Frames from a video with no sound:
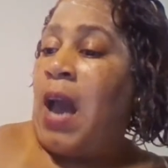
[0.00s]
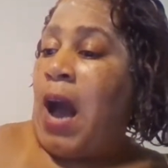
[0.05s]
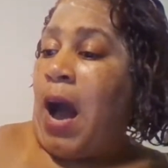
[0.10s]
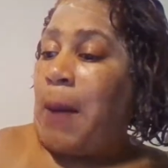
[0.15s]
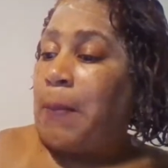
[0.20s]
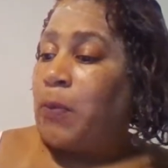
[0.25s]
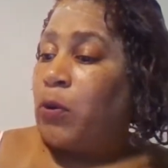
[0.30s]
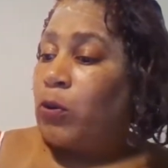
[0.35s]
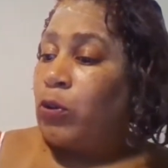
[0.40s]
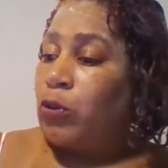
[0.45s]

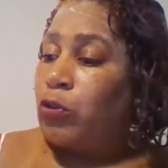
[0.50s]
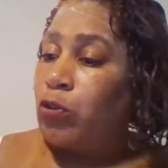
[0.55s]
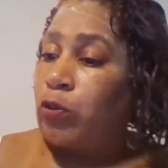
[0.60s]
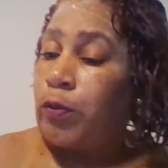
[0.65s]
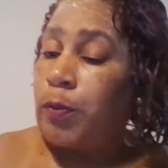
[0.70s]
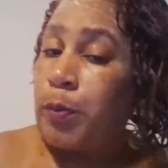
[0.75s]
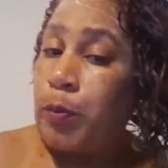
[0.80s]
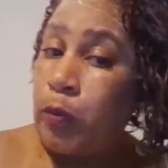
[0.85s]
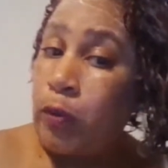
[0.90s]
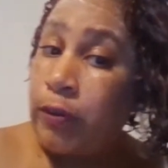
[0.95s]
I'm going to
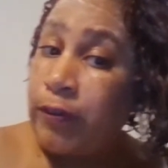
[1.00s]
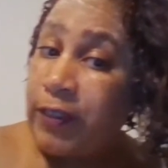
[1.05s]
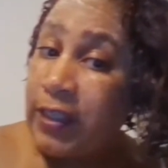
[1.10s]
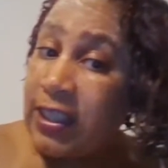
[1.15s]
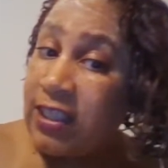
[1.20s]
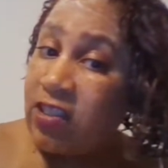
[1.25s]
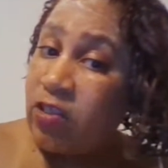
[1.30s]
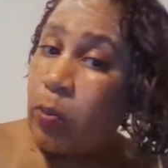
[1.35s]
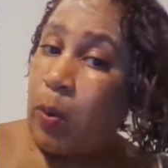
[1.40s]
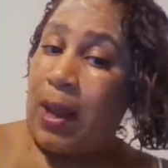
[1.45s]
remove
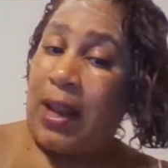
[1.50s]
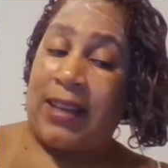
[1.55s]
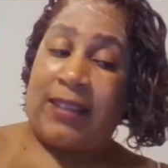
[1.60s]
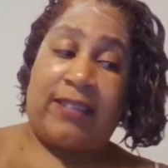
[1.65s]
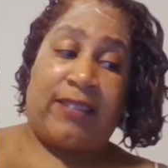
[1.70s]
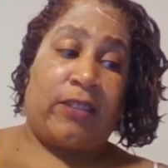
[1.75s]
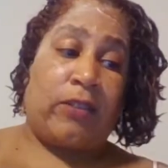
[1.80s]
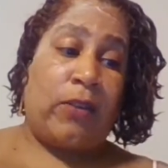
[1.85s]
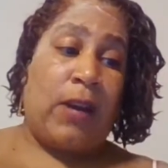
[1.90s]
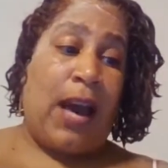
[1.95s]
this while I
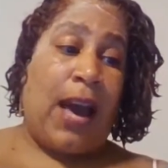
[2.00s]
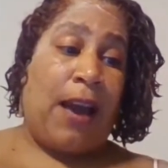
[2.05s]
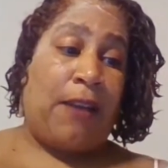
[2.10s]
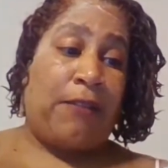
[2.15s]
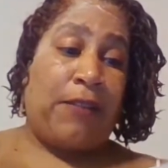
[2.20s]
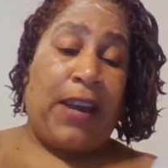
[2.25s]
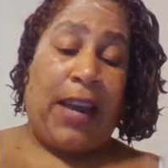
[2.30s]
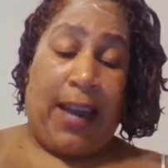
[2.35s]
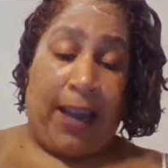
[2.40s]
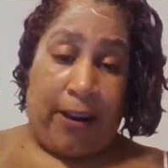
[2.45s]
still have
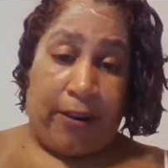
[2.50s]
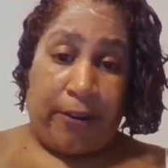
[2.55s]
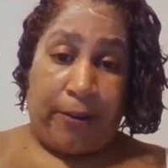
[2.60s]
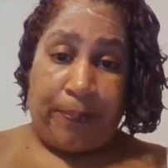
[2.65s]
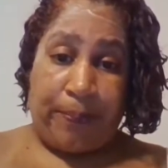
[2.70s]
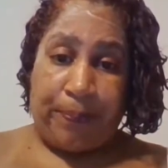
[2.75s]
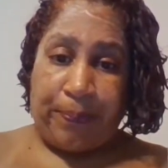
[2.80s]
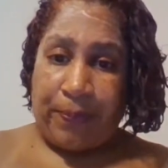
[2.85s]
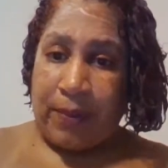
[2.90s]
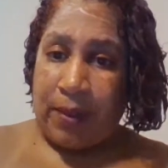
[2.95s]
hair on
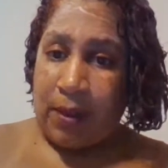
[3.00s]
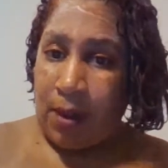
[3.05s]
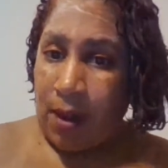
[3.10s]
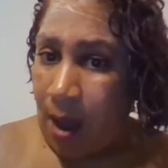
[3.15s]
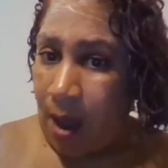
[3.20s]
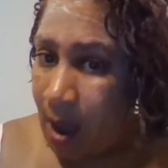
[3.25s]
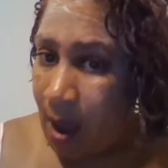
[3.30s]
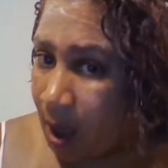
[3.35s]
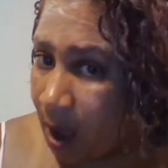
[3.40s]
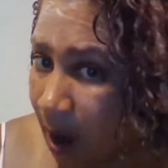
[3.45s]

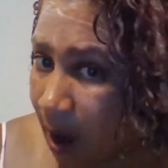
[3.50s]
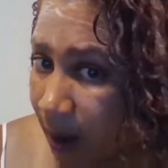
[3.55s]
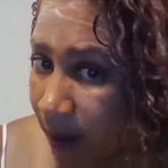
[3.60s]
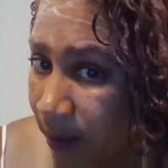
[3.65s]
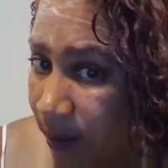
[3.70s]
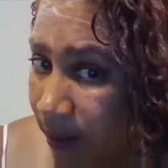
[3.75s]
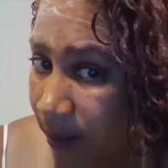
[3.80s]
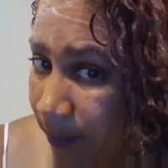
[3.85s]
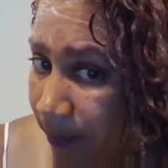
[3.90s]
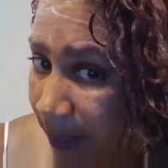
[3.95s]

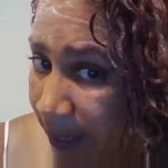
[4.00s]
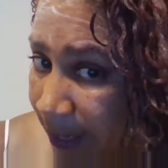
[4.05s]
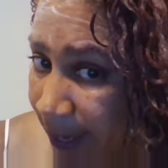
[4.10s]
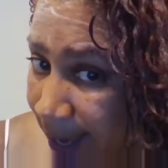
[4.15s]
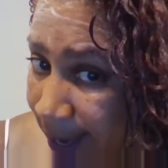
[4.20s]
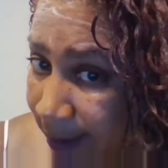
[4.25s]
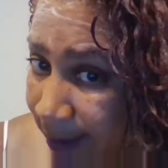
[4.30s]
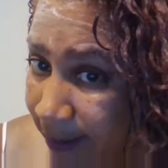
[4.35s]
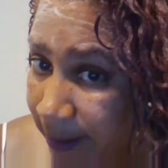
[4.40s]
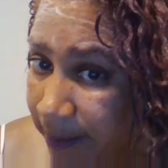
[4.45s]
my
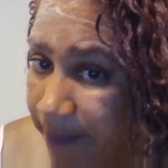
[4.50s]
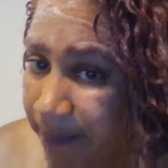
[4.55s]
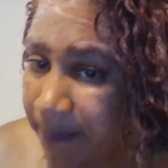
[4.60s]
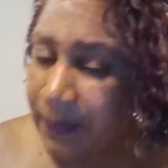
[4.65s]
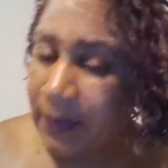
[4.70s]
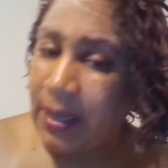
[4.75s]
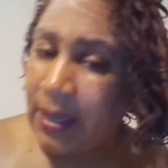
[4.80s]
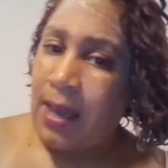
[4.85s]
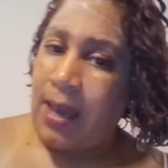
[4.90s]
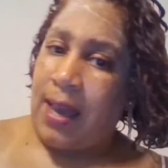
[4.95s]
head,
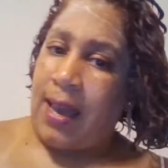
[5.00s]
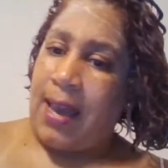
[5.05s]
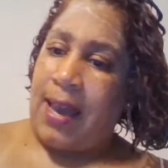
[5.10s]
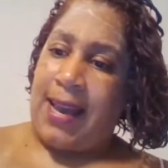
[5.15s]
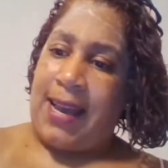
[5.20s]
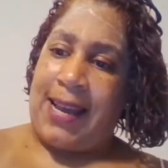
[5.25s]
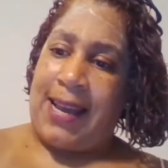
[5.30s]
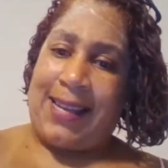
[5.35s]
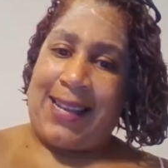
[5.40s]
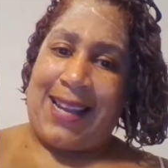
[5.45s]

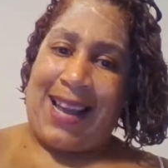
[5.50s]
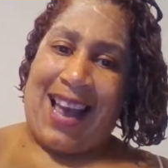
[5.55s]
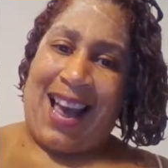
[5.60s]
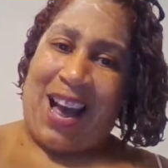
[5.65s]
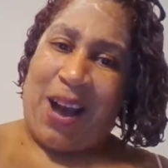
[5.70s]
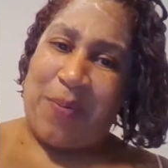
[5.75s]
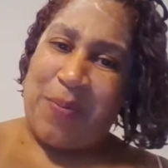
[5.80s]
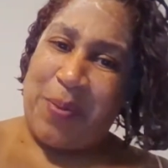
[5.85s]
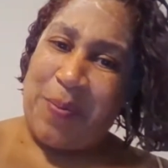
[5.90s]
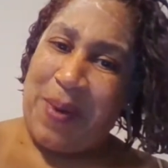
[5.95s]
and
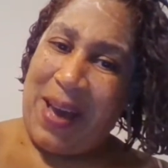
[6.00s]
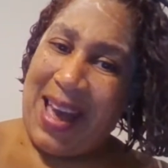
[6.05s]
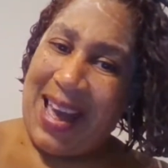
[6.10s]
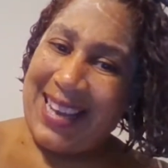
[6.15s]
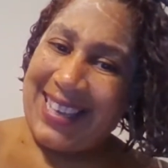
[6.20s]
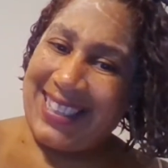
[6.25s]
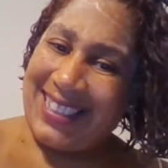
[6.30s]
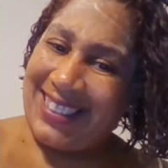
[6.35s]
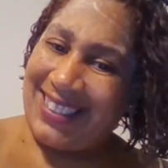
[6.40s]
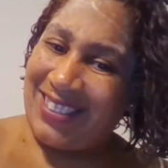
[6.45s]
I'll be
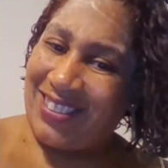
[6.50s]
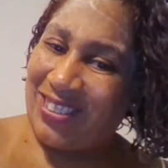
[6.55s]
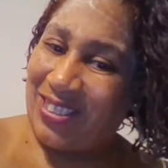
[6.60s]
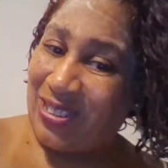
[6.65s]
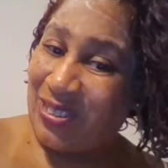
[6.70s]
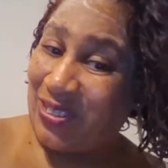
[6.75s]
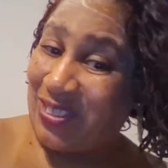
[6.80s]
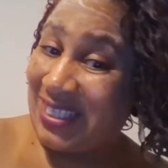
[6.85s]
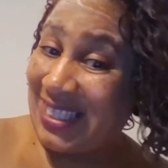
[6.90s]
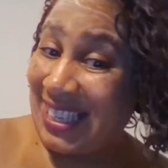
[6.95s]
back, so
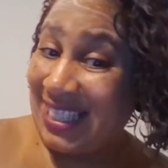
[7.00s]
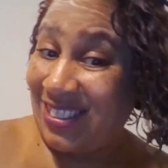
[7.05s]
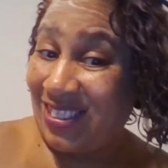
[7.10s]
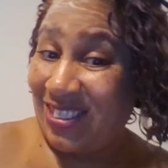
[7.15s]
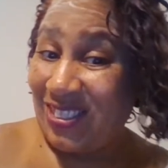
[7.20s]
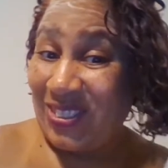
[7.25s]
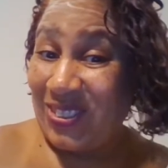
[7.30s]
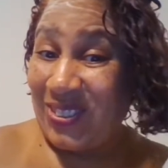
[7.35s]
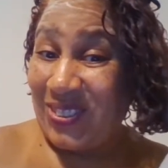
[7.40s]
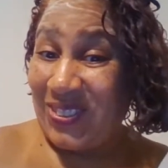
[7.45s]
stay
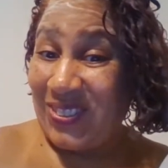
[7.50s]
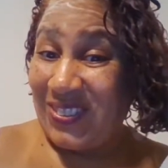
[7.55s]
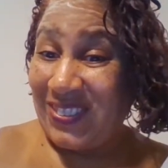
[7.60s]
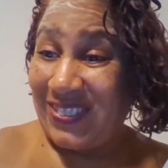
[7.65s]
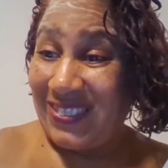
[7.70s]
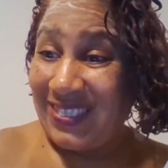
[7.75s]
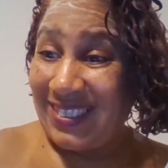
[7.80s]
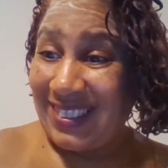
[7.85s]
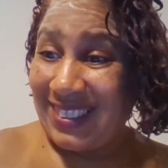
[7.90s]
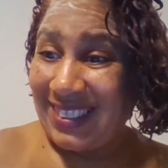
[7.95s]

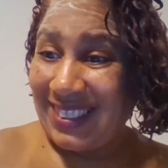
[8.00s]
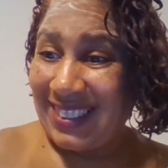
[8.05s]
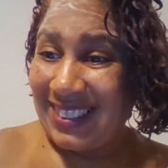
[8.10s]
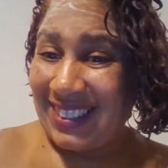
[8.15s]
tuned.